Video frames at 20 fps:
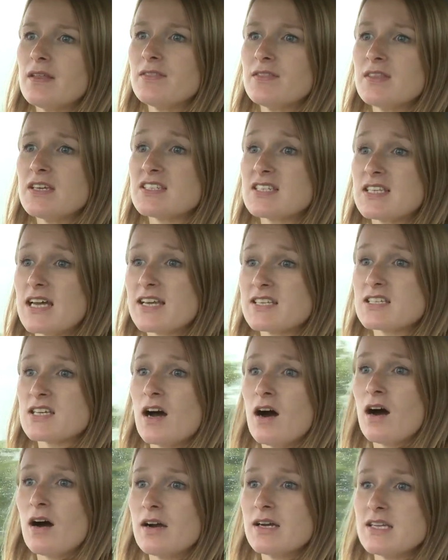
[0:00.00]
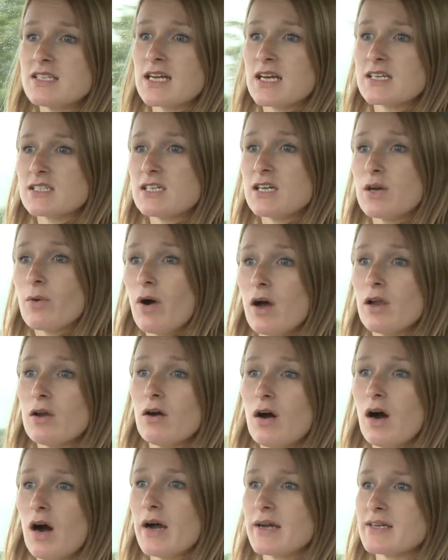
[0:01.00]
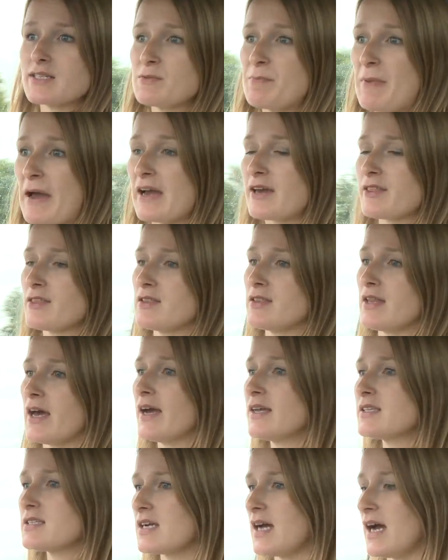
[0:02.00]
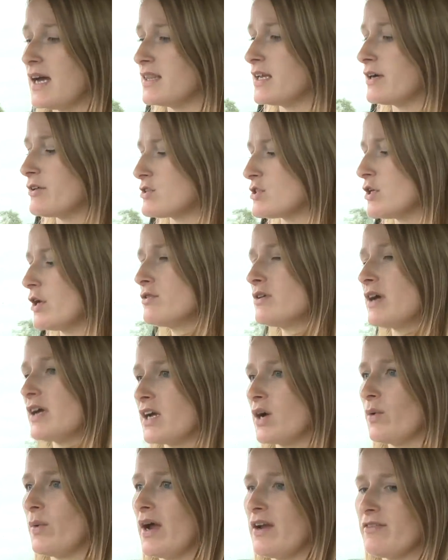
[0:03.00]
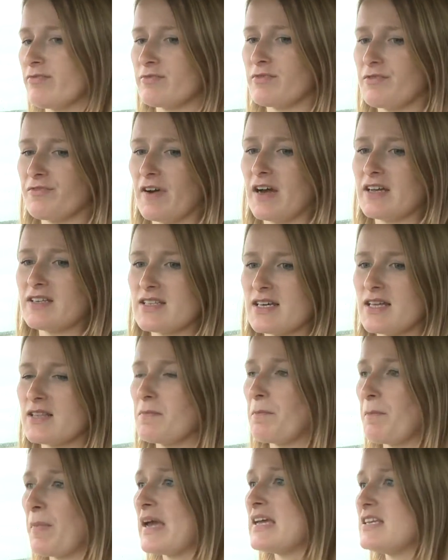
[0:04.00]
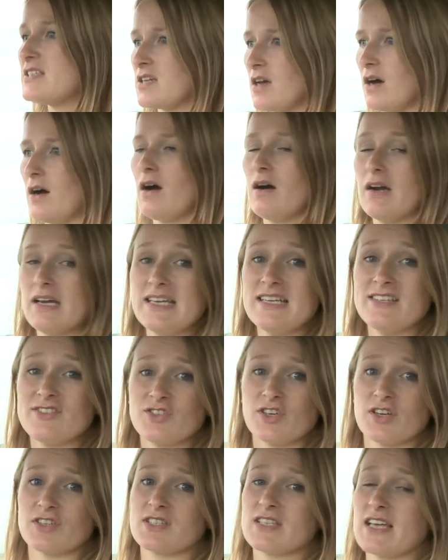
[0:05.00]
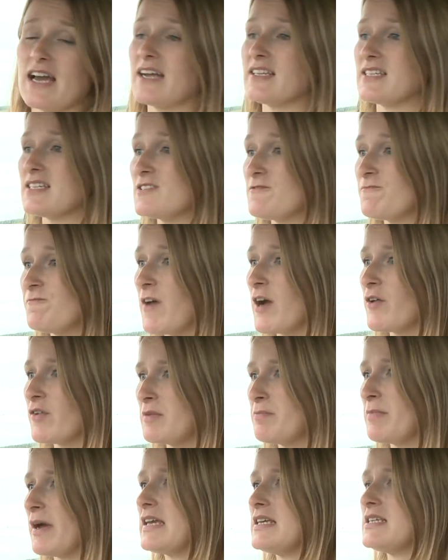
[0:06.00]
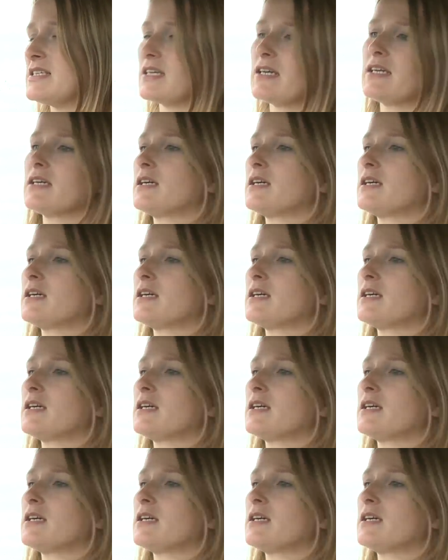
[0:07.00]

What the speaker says: This test car is actually quite a lot higher spec than that, and there is no getting away from the fact that the base car is just that. It's very basic.